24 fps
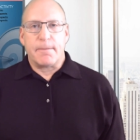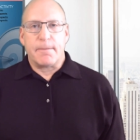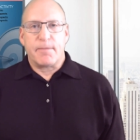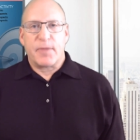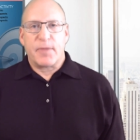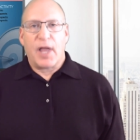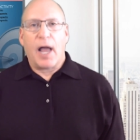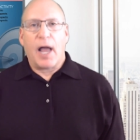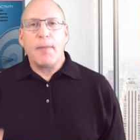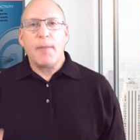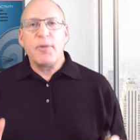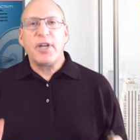
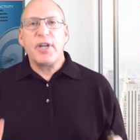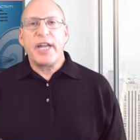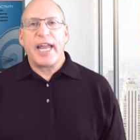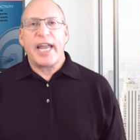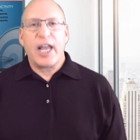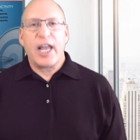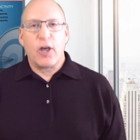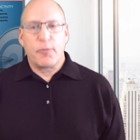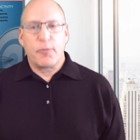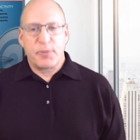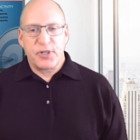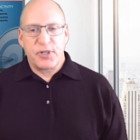I'm going to
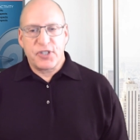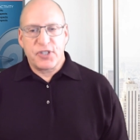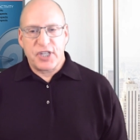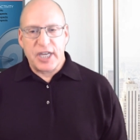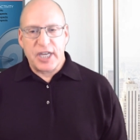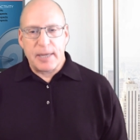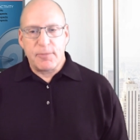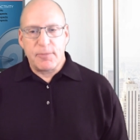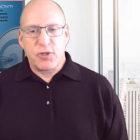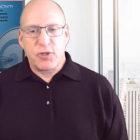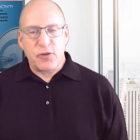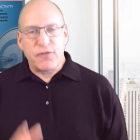help your
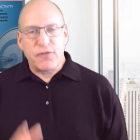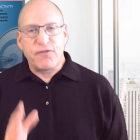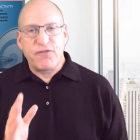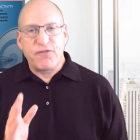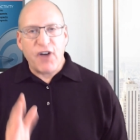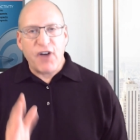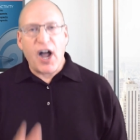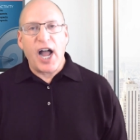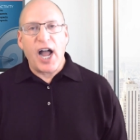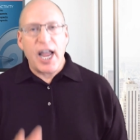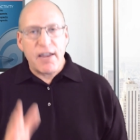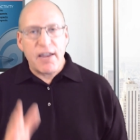team do
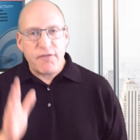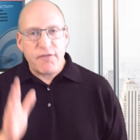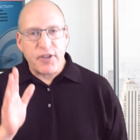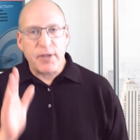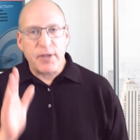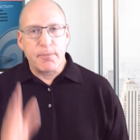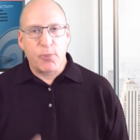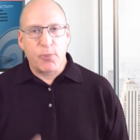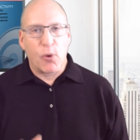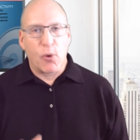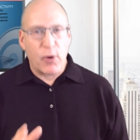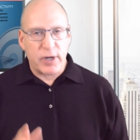5
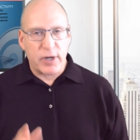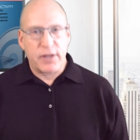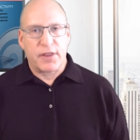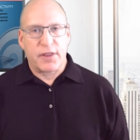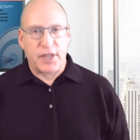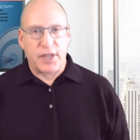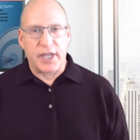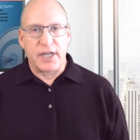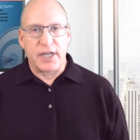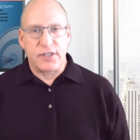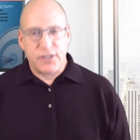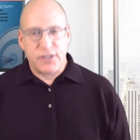important things.